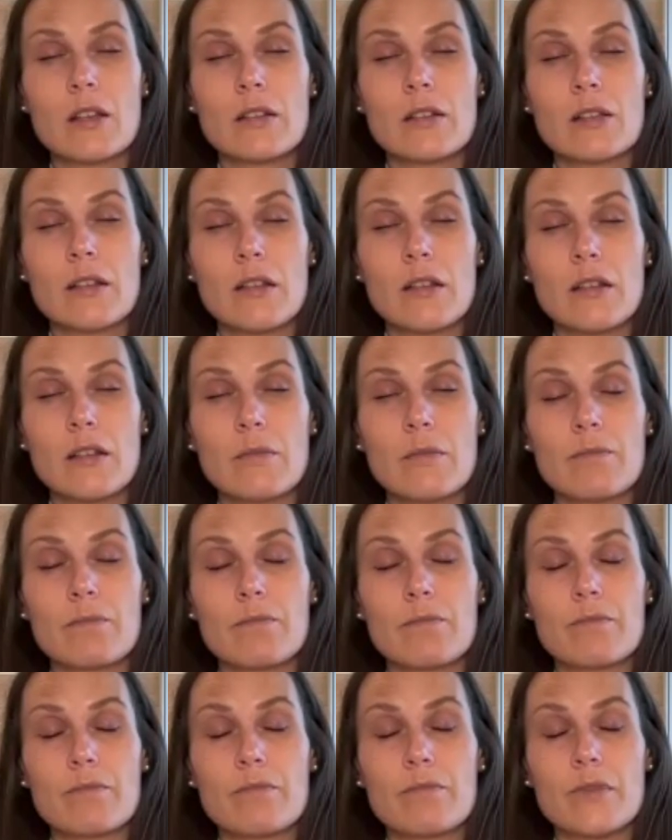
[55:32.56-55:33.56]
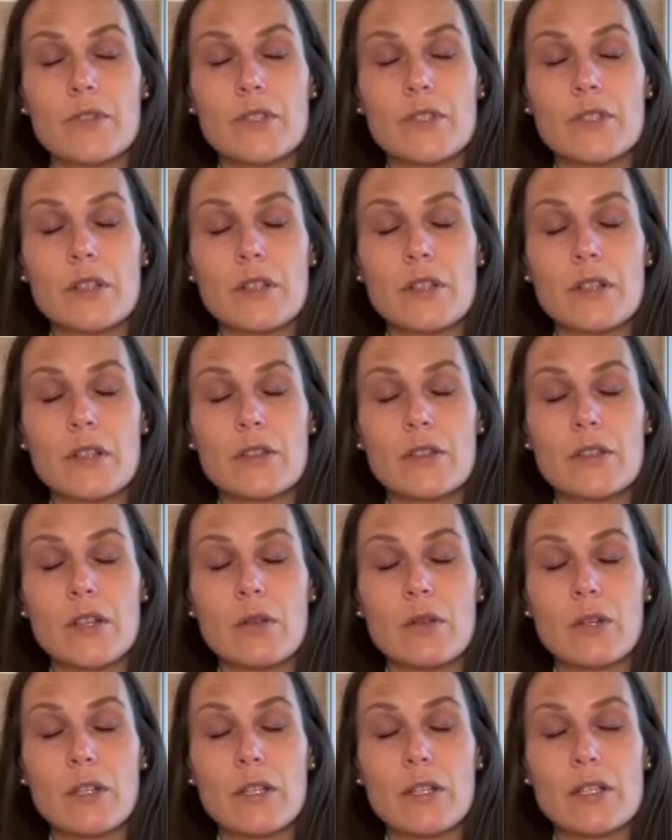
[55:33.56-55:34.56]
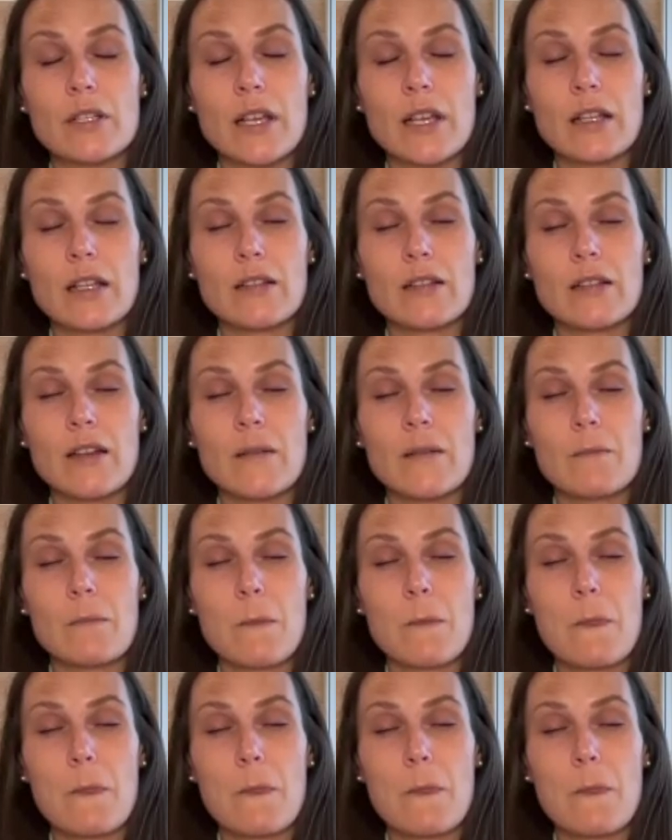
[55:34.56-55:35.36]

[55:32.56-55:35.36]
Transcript: the so I look at the second time.